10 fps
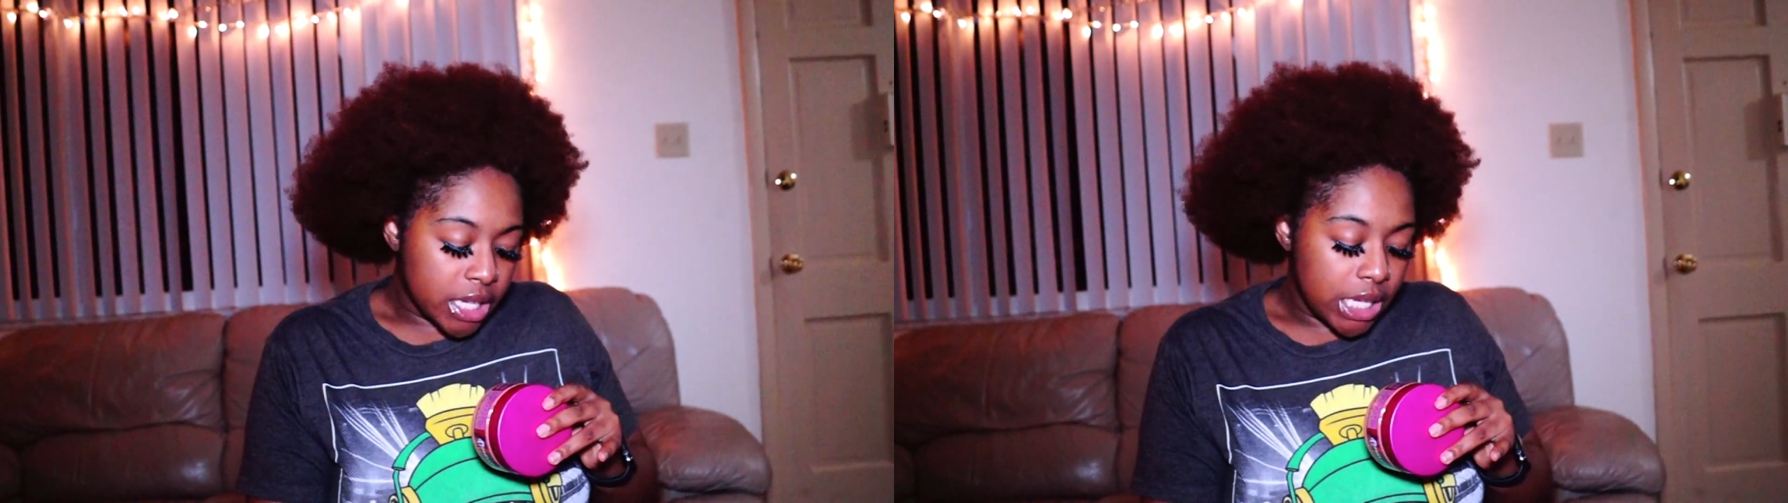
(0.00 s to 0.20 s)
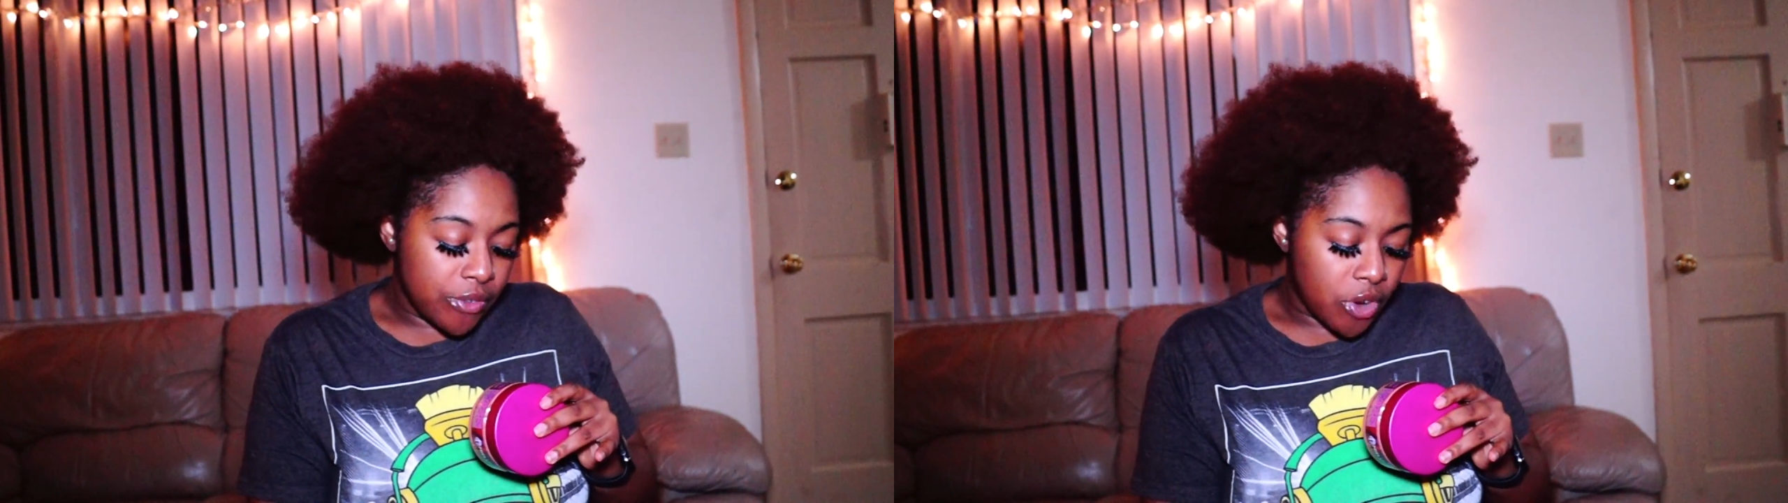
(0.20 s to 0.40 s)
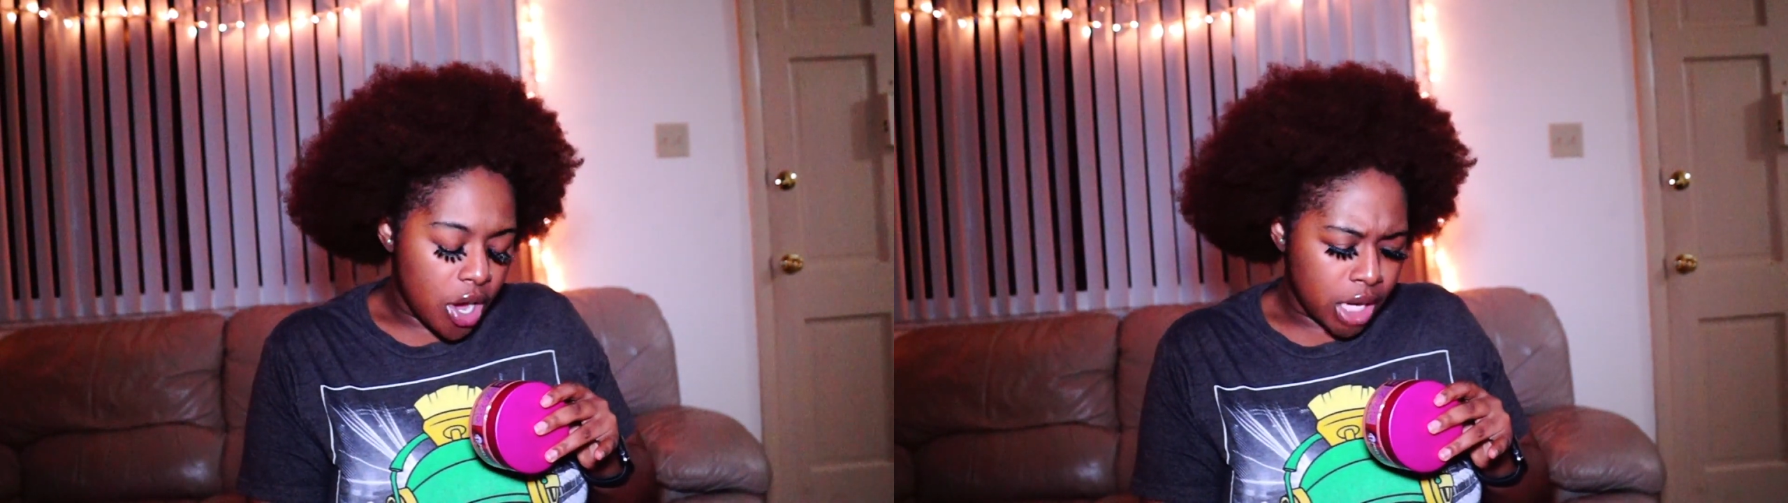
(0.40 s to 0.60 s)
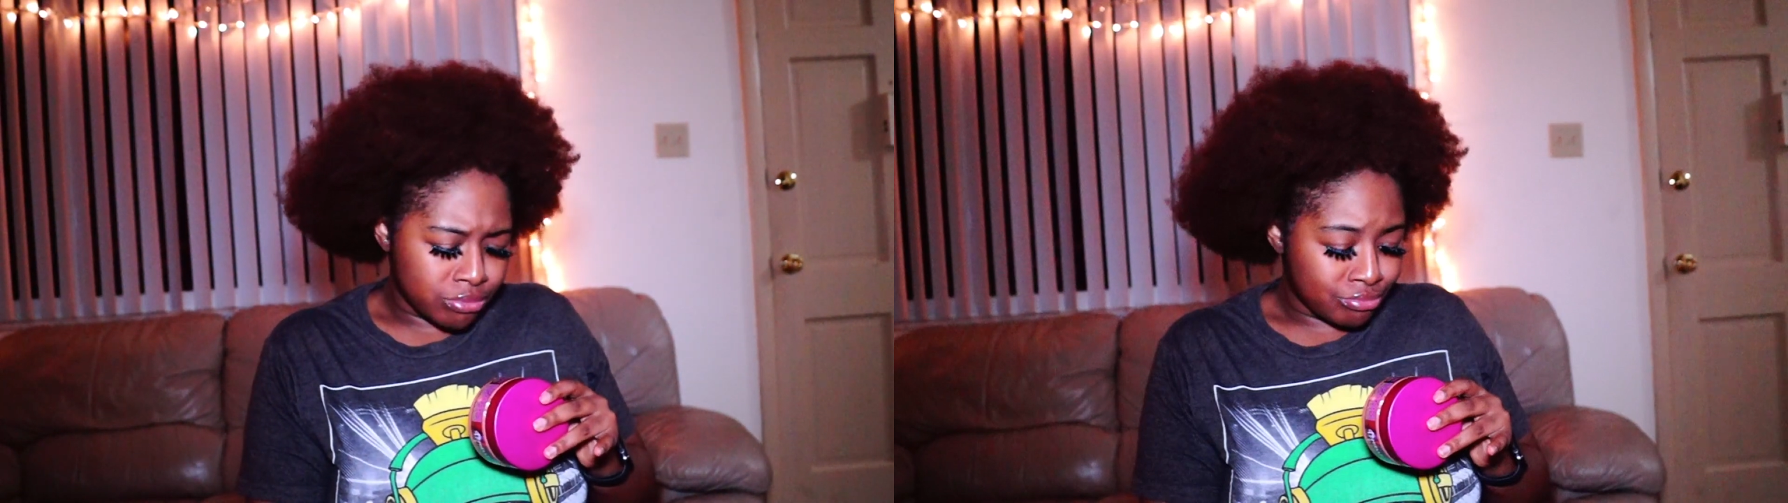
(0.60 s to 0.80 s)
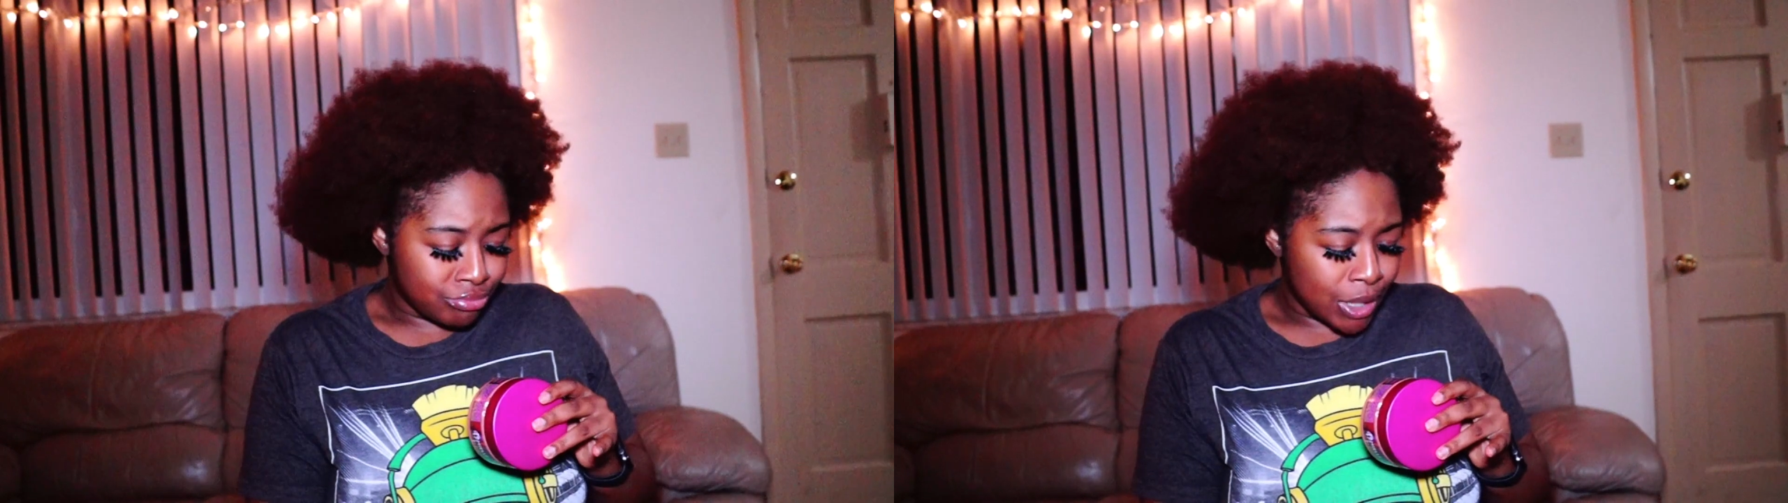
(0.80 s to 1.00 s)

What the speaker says: Leave on